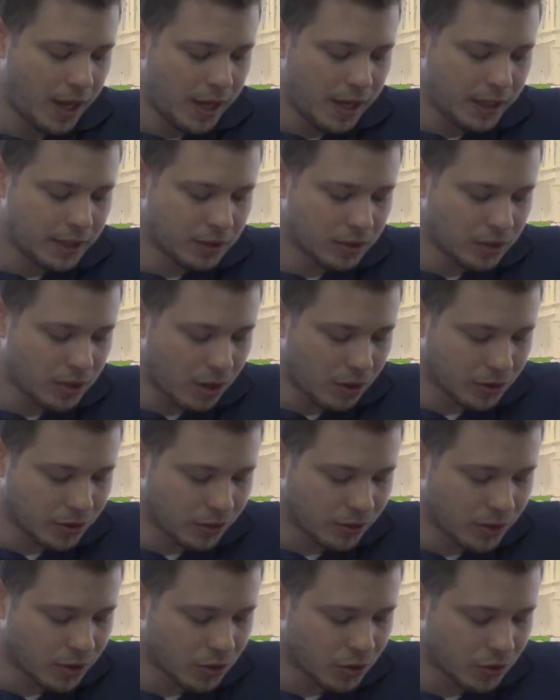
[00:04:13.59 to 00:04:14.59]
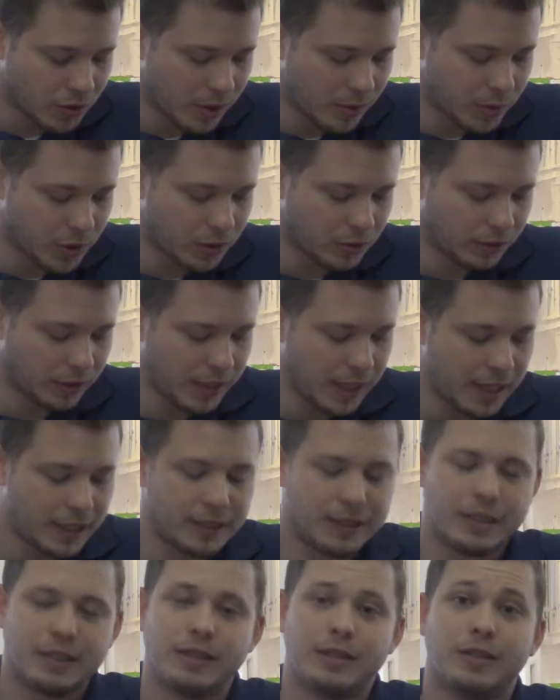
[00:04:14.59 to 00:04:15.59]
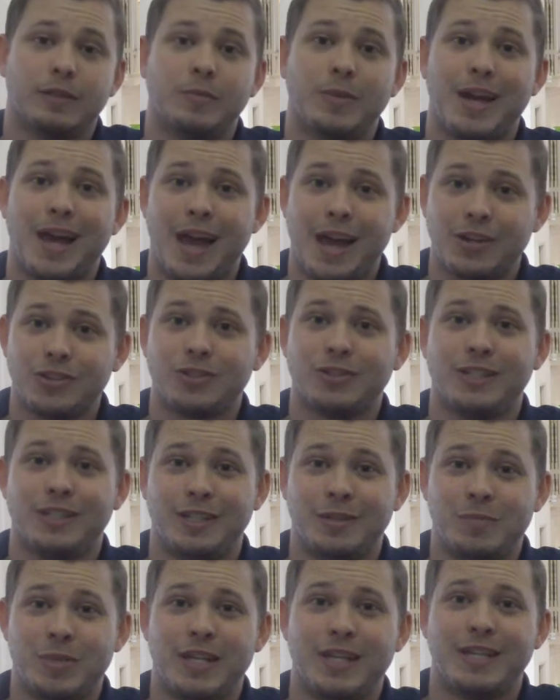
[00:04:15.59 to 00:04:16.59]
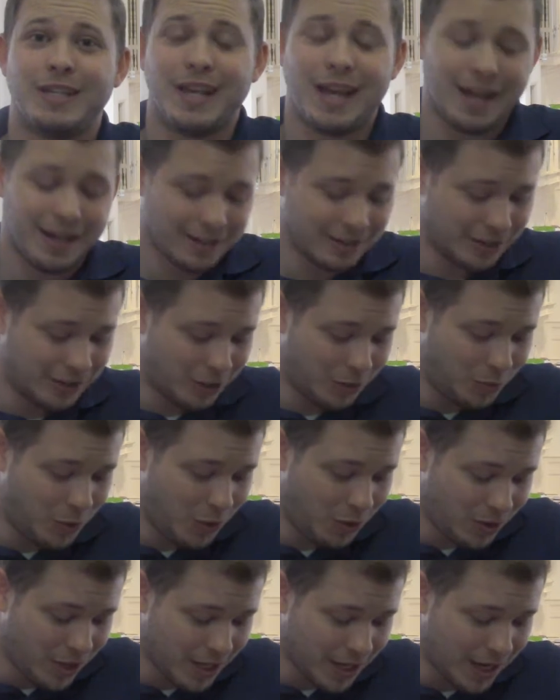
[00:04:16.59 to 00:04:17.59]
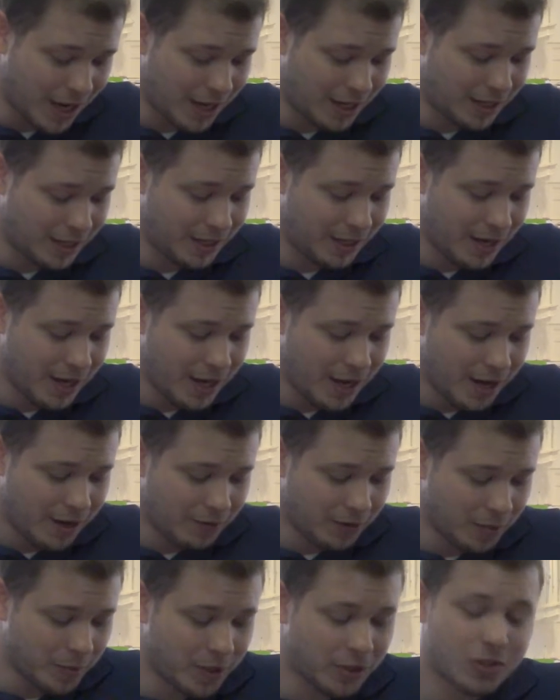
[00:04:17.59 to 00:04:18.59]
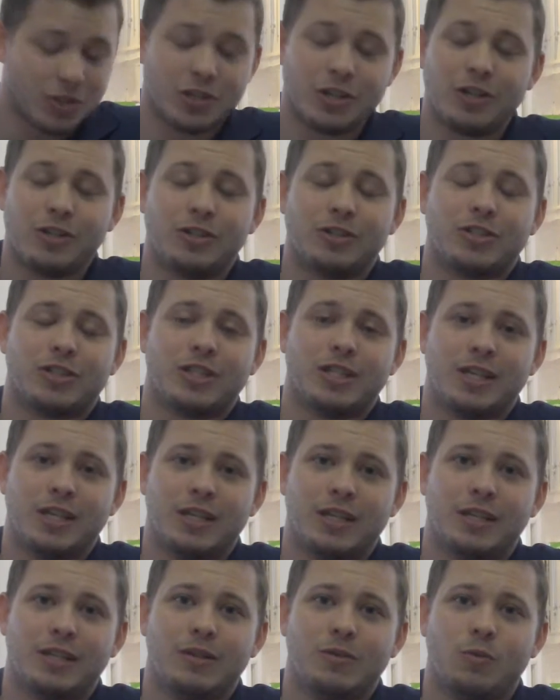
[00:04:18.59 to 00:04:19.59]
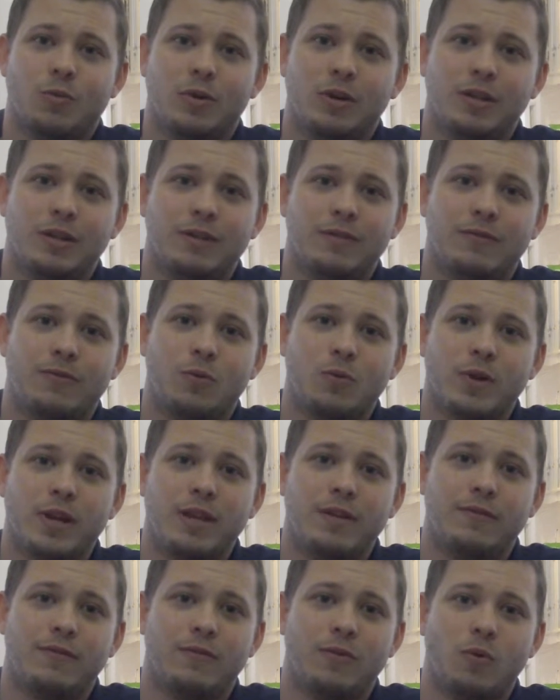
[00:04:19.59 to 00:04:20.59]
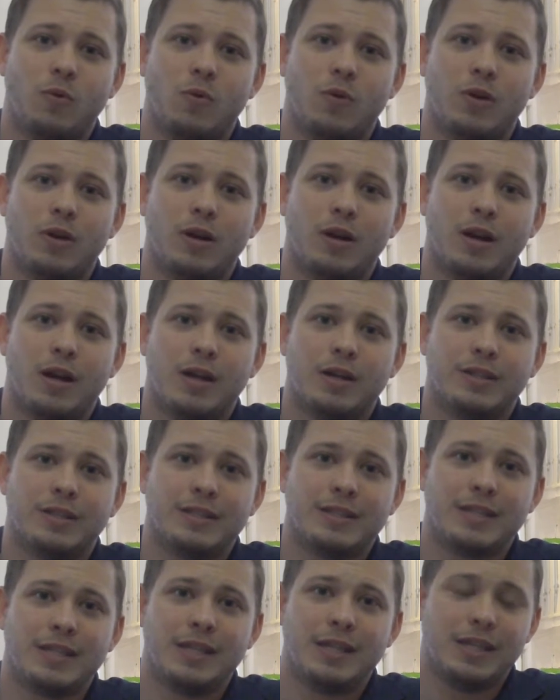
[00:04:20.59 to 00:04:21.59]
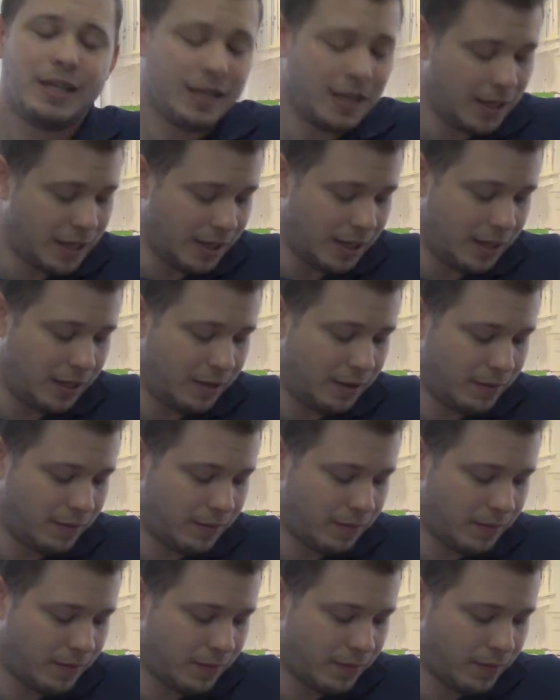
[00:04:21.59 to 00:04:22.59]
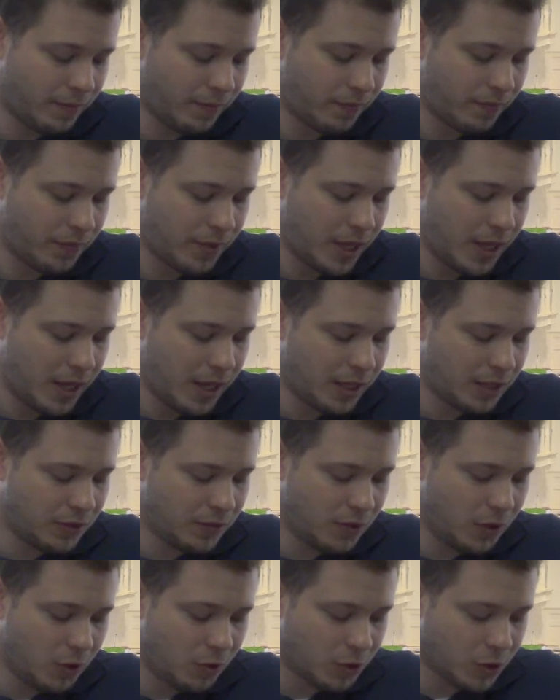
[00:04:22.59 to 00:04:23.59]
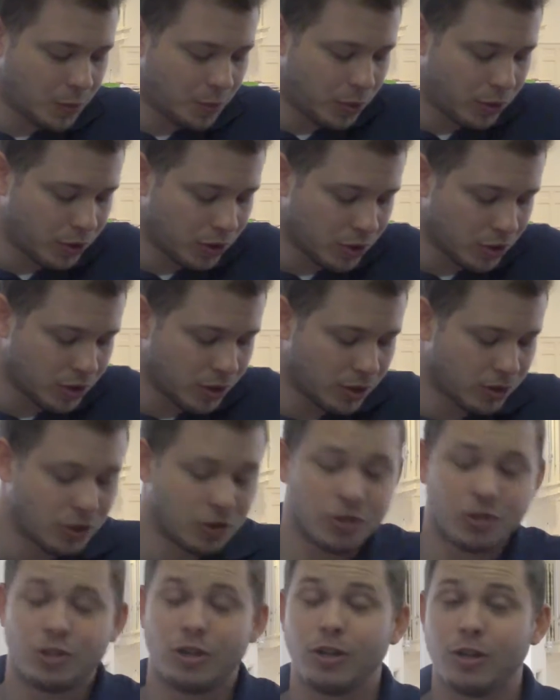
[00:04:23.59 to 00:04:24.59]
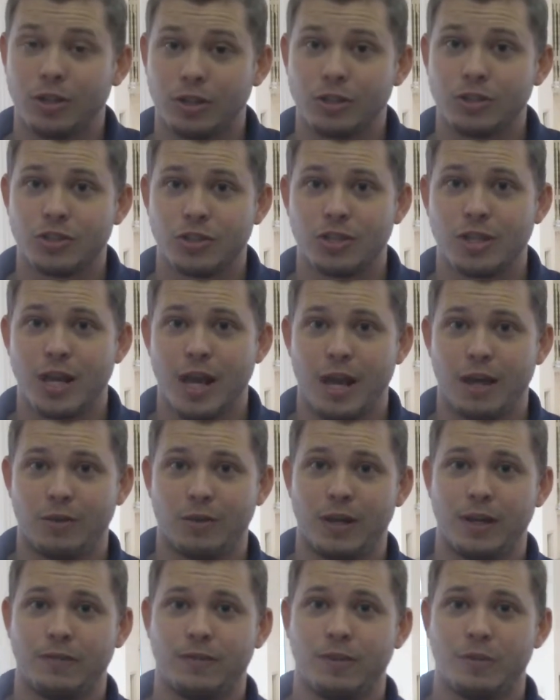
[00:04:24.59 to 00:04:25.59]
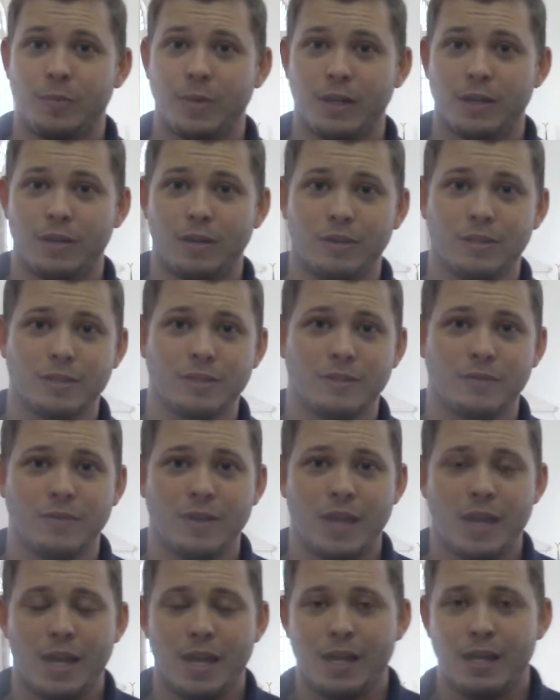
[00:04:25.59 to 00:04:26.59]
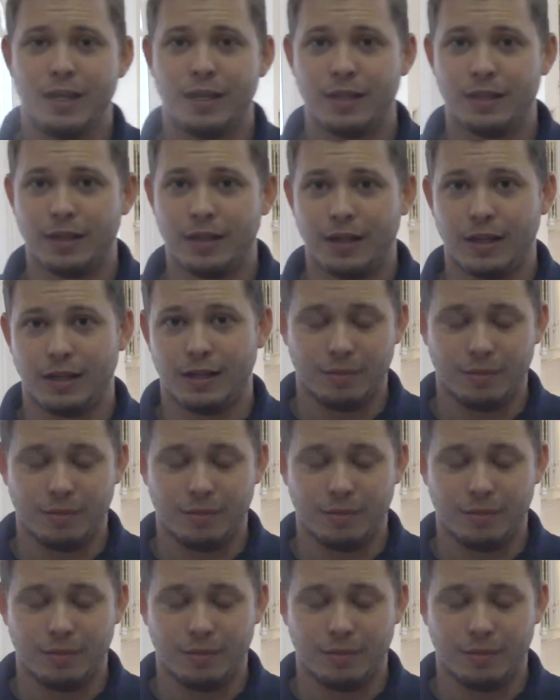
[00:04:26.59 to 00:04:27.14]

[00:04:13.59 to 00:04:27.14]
His thoughts on the scripture led him actually to being excommunicated from the church in 144 CE. His views pushed the church, however, because of his